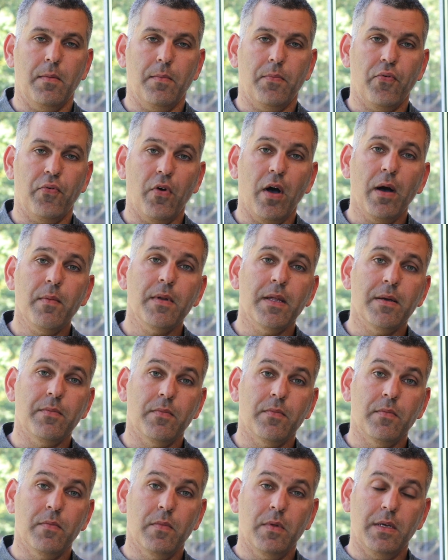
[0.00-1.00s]

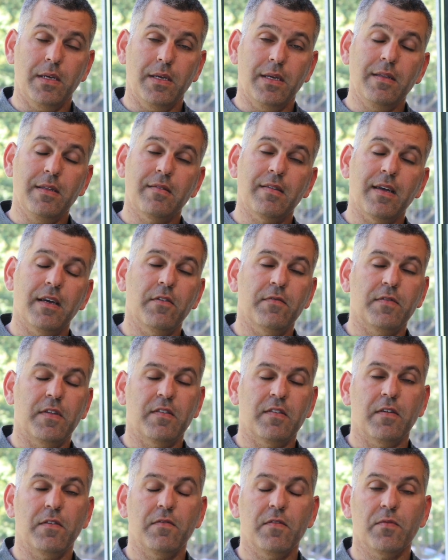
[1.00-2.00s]
problem inside of the
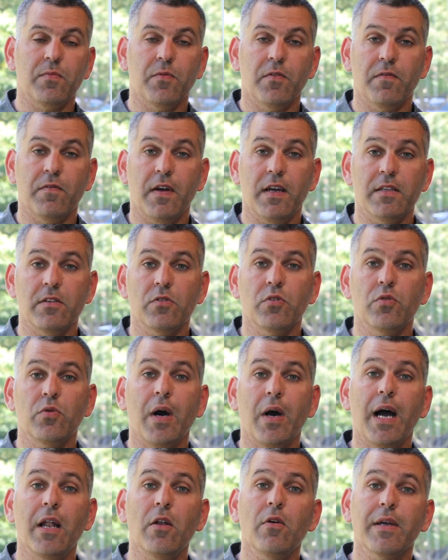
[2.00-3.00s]
service provider
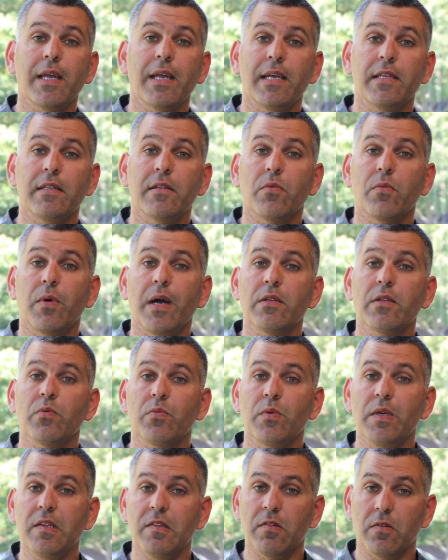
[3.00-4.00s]
to allocate the right
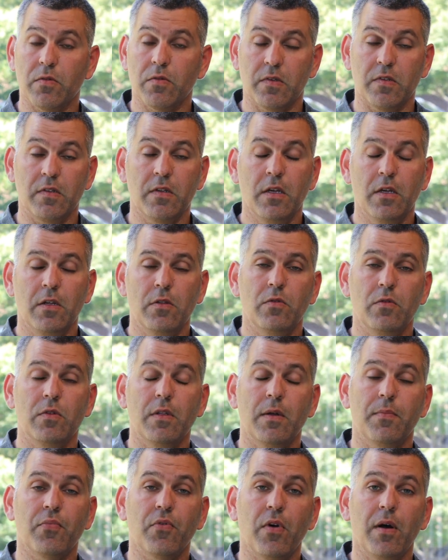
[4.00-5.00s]
resource to
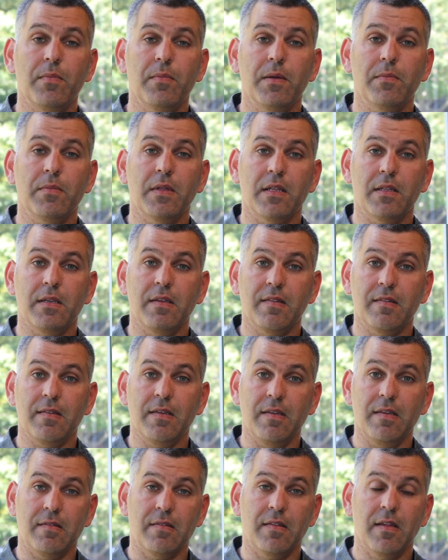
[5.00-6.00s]
the problem that he
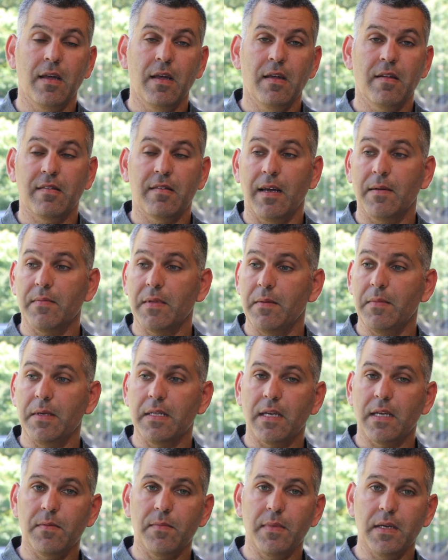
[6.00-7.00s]
sees. Sometimes
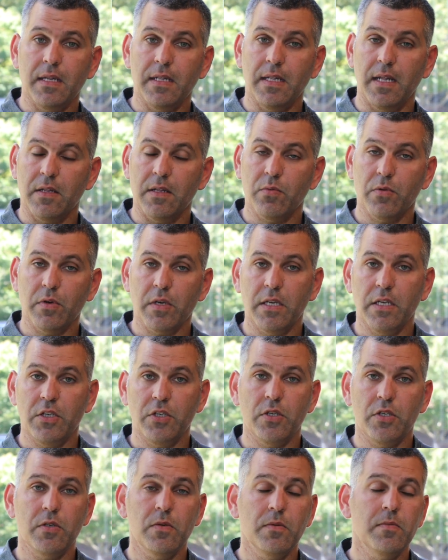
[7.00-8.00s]
it can be a network
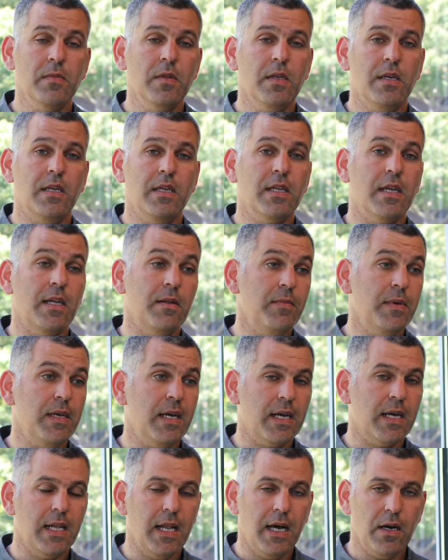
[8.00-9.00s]
issue, it can be
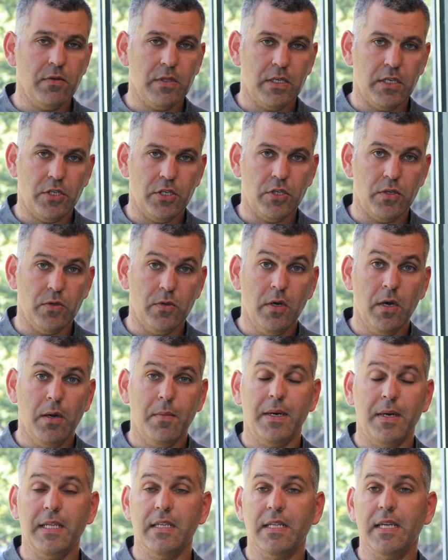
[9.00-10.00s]
a cloud issue,
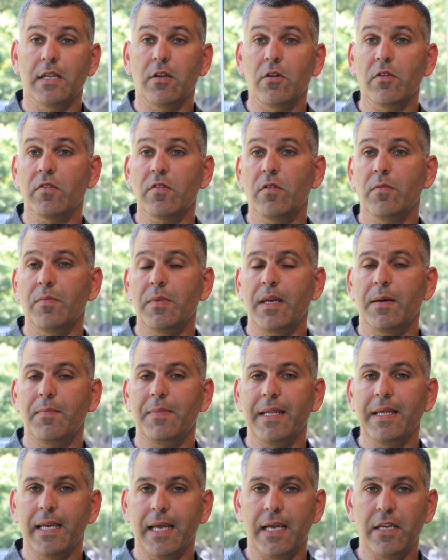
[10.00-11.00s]
but it can also be
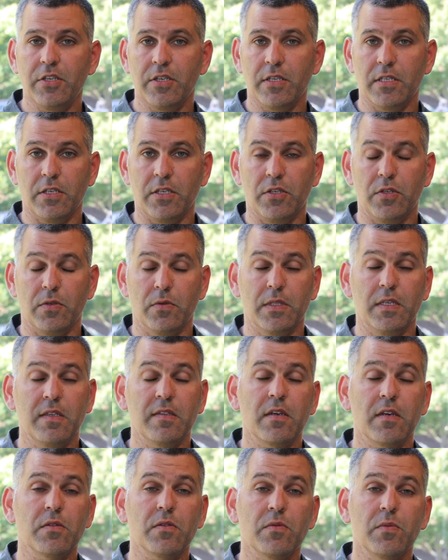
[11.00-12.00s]
application issue.
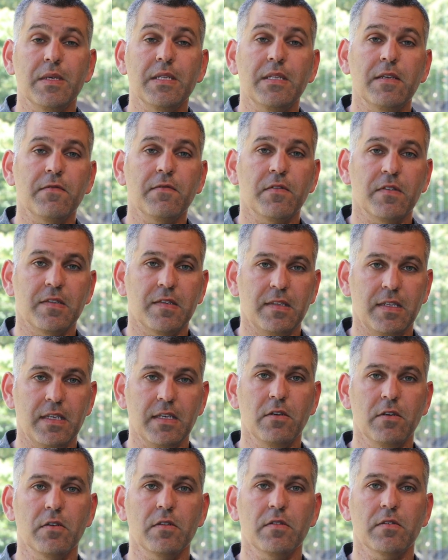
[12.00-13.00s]
These are three different
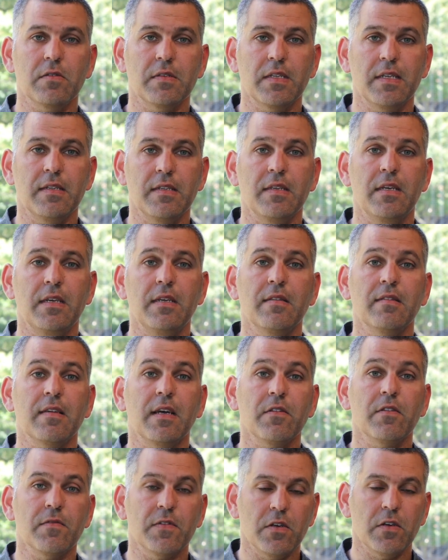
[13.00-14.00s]
stakeholders in,
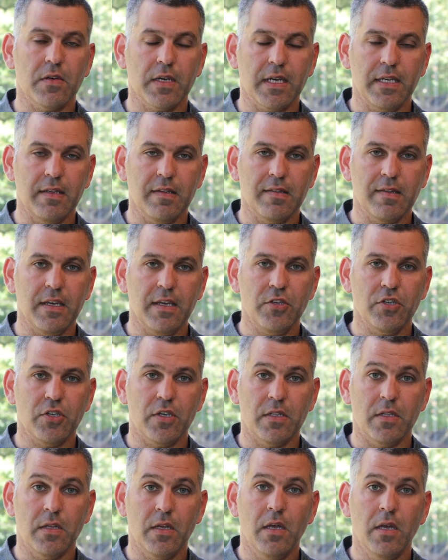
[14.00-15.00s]
inside of the
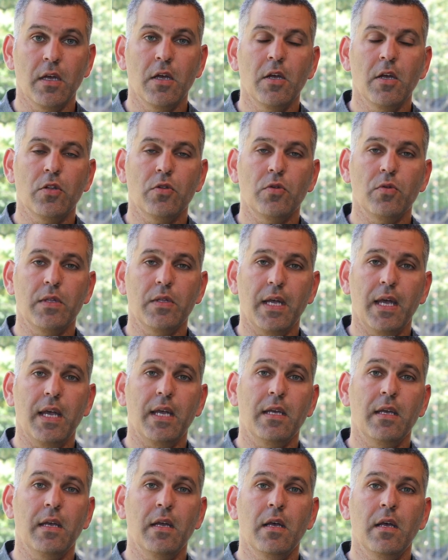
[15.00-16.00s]
organization.
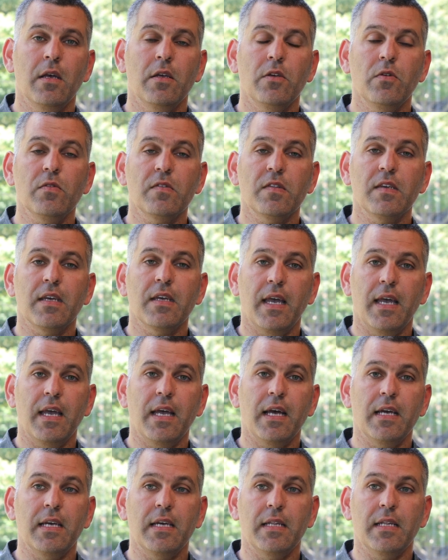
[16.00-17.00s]
Today, using
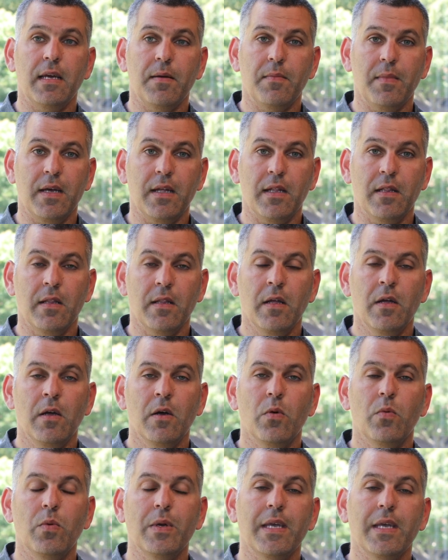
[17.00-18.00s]
AI and ML,
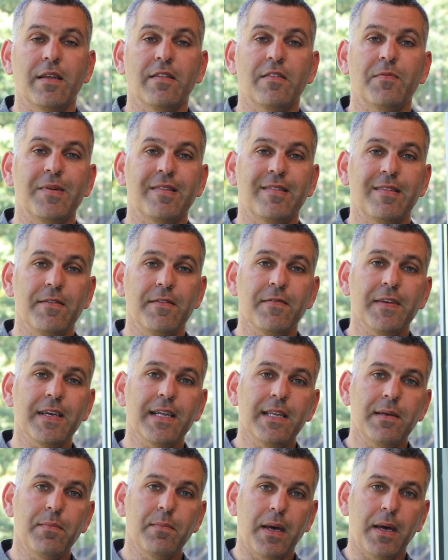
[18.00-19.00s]
we can
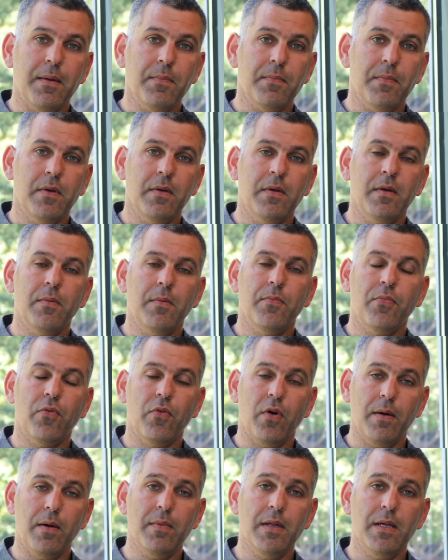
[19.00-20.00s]
specifically map
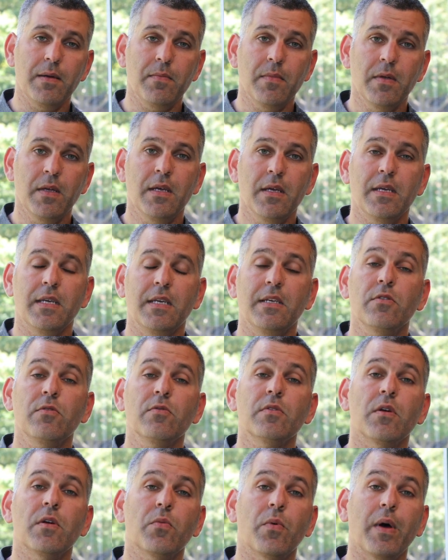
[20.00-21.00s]
problem
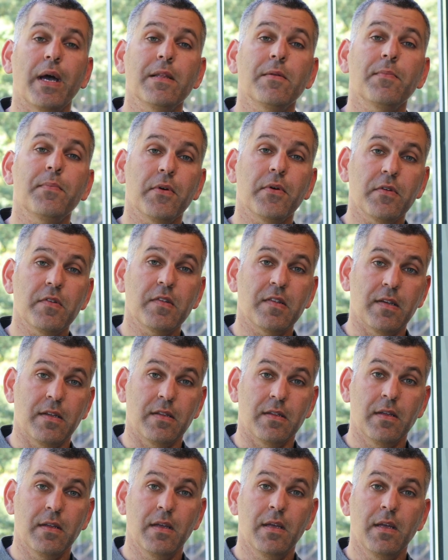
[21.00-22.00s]
into the right
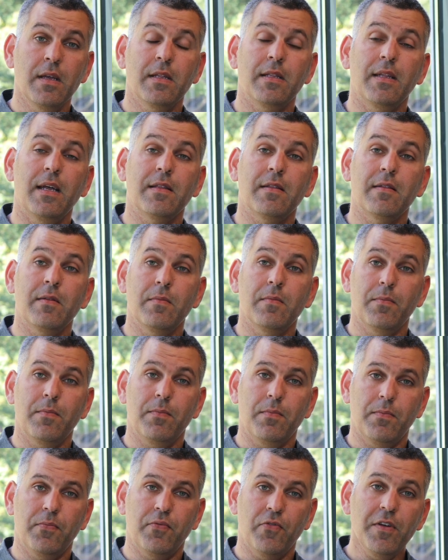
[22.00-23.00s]
person that
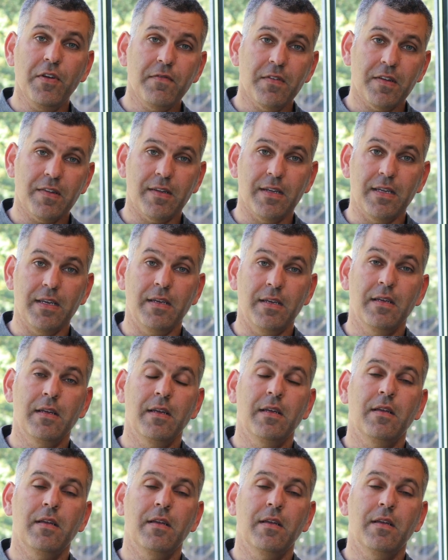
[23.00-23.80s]
previously